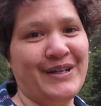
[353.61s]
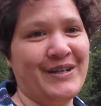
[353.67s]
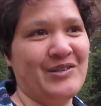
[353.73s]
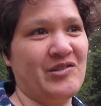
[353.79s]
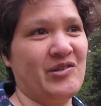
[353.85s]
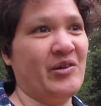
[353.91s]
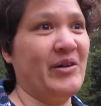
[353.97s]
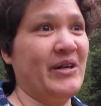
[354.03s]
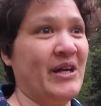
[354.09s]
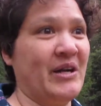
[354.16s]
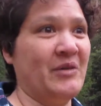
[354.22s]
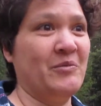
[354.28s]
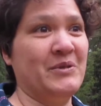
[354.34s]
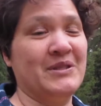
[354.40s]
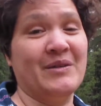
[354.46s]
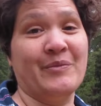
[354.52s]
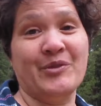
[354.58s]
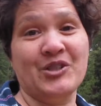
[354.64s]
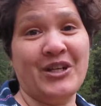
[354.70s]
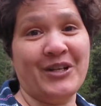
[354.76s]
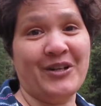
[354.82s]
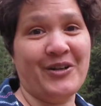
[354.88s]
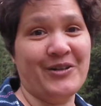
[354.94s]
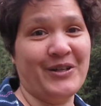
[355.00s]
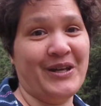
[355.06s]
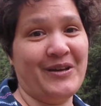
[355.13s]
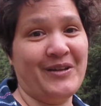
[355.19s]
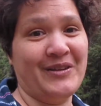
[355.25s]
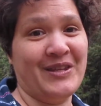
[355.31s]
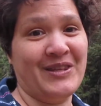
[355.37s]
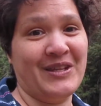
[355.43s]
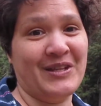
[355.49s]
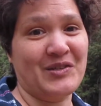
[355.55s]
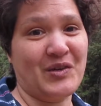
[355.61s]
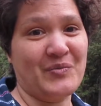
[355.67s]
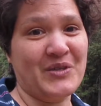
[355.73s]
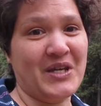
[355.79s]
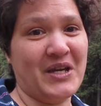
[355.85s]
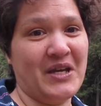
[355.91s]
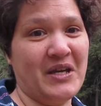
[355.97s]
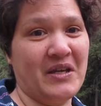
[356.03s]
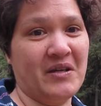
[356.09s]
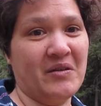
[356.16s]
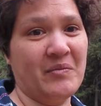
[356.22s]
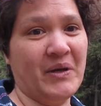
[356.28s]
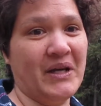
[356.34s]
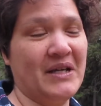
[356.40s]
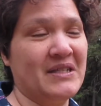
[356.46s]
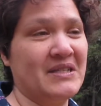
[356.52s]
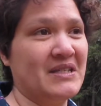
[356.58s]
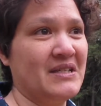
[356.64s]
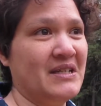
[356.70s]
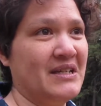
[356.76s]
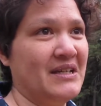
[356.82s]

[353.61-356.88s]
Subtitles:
Sorry, I would double check all the things I'm saying, but